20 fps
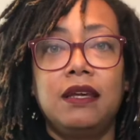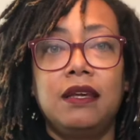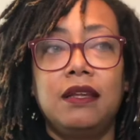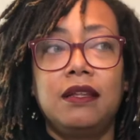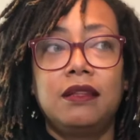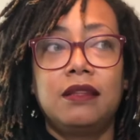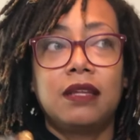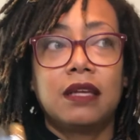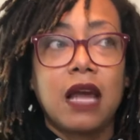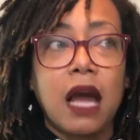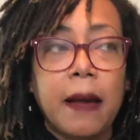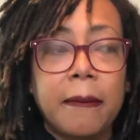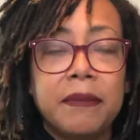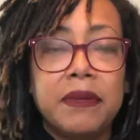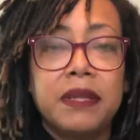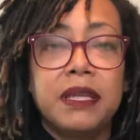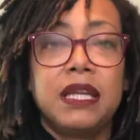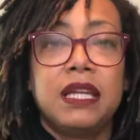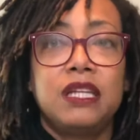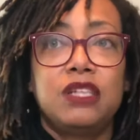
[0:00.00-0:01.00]
the
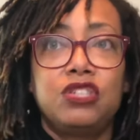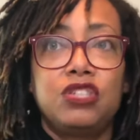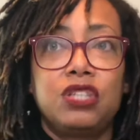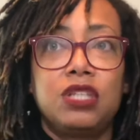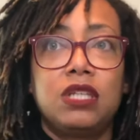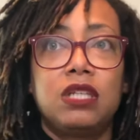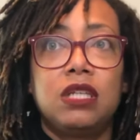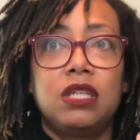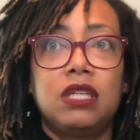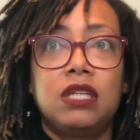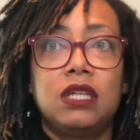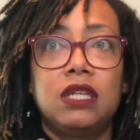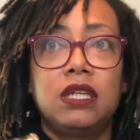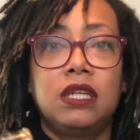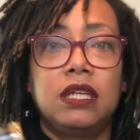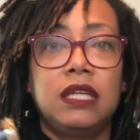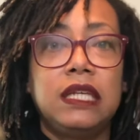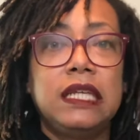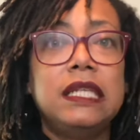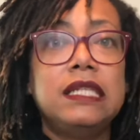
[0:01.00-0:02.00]
combination
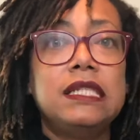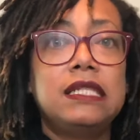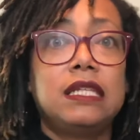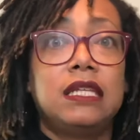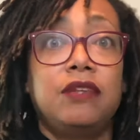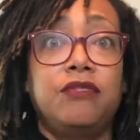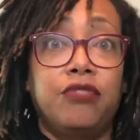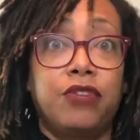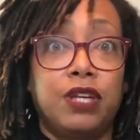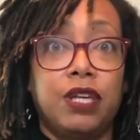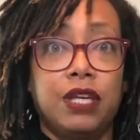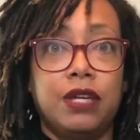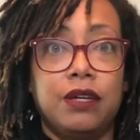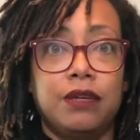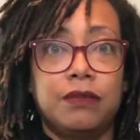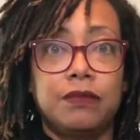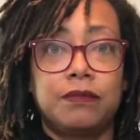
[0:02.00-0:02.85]
easy for you.